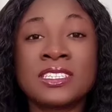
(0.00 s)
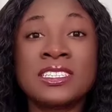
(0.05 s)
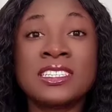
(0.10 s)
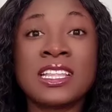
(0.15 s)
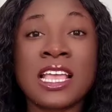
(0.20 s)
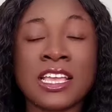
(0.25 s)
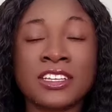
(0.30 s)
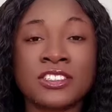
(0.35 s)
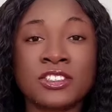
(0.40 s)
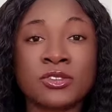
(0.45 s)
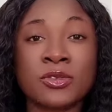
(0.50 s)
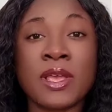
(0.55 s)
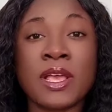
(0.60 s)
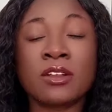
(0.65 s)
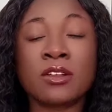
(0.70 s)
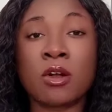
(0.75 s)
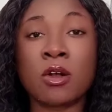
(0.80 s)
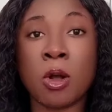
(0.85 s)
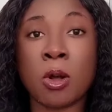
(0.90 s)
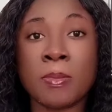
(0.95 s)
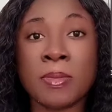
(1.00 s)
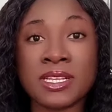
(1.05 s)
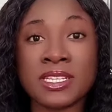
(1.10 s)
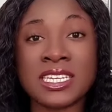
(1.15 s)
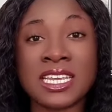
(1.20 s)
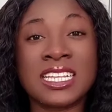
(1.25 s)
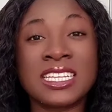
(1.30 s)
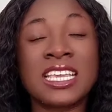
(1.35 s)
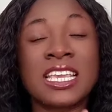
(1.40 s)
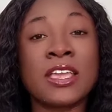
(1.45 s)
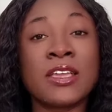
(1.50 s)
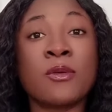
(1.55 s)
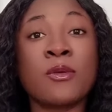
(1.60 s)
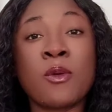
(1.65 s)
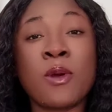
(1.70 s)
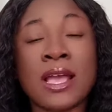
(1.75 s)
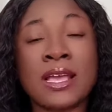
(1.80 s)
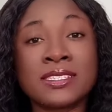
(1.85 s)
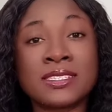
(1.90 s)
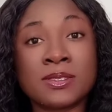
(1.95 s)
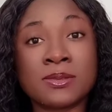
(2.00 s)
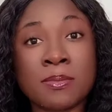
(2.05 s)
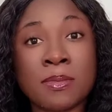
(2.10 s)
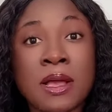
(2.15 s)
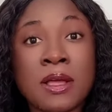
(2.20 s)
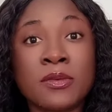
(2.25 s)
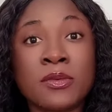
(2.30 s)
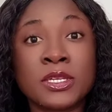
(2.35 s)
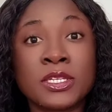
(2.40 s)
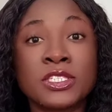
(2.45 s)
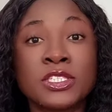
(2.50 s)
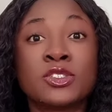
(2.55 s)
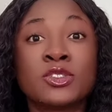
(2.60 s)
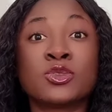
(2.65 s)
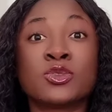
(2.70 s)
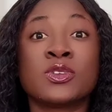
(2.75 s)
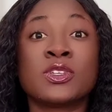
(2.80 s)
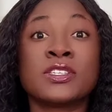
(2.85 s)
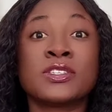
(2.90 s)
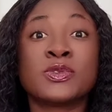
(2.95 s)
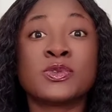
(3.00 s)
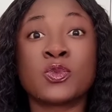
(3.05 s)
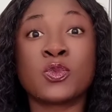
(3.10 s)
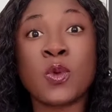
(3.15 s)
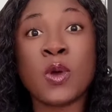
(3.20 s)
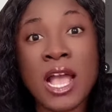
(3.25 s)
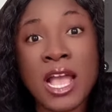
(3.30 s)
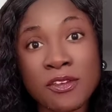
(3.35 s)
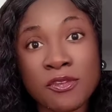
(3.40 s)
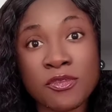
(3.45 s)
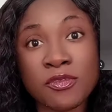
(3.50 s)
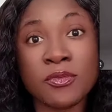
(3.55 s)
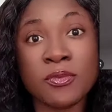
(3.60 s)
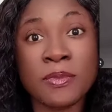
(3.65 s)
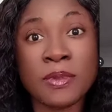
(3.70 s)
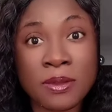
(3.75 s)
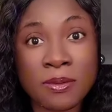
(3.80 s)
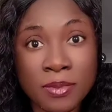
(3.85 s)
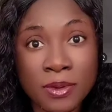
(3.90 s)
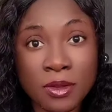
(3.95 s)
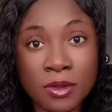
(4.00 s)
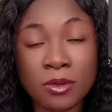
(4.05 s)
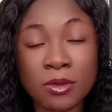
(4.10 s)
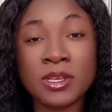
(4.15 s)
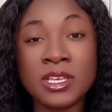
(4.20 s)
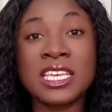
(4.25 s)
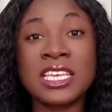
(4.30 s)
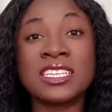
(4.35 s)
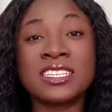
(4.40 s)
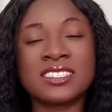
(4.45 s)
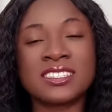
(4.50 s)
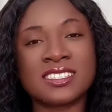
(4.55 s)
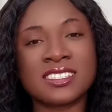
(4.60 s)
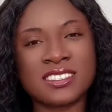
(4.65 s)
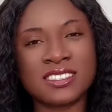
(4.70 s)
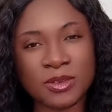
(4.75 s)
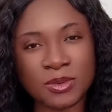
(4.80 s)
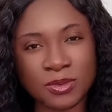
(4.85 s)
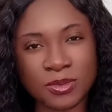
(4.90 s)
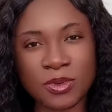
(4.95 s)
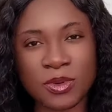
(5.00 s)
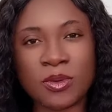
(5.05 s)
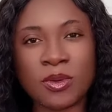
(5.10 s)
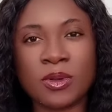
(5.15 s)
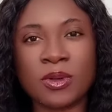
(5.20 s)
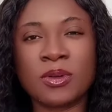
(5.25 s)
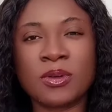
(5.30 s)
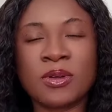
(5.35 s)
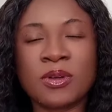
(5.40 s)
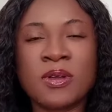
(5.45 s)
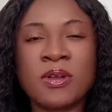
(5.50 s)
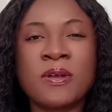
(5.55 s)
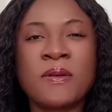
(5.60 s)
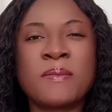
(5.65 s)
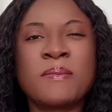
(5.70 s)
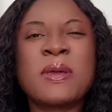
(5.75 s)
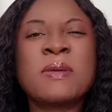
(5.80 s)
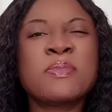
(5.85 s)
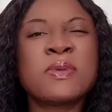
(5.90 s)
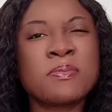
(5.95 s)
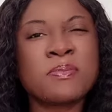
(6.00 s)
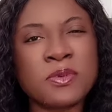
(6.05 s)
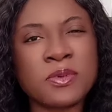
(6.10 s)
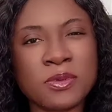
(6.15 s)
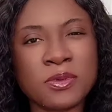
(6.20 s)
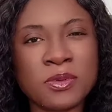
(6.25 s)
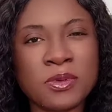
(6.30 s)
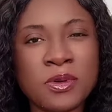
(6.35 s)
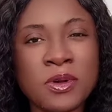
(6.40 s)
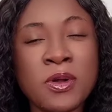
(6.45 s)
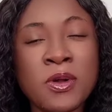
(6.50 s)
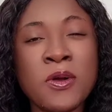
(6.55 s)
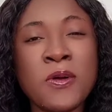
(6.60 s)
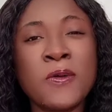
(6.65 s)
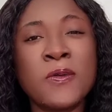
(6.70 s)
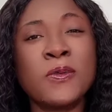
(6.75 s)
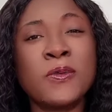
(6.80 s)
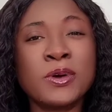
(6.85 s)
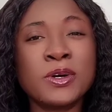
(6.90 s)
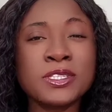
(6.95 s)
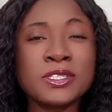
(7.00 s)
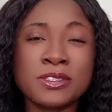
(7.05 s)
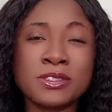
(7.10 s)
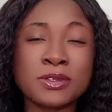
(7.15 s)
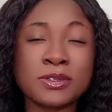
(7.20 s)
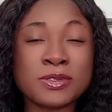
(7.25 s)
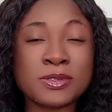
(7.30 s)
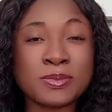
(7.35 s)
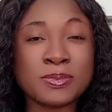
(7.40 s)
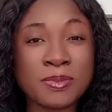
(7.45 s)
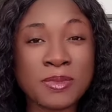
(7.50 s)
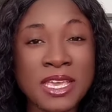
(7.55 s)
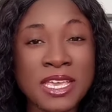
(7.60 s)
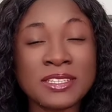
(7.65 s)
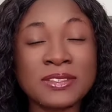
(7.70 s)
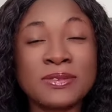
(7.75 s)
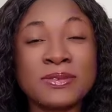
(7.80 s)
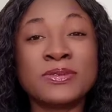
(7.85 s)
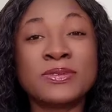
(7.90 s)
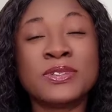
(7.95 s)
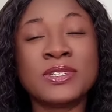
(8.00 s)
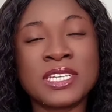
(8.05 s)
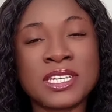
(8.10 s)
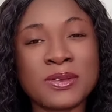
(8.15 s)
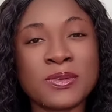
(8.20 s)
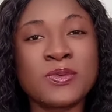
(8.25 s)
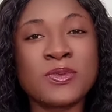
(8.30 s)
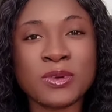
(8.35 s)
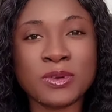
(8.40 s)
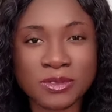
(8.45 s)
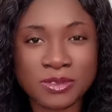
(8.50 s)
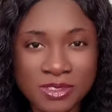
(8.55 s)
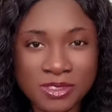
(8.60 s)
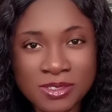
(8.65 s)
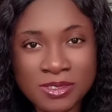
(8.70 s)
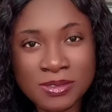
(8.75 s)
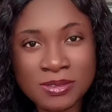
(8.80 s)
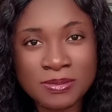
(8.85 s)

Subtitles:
Nigerian comedian AY's marriage to his wife Mabel hits the rock. My people, what does a man really want?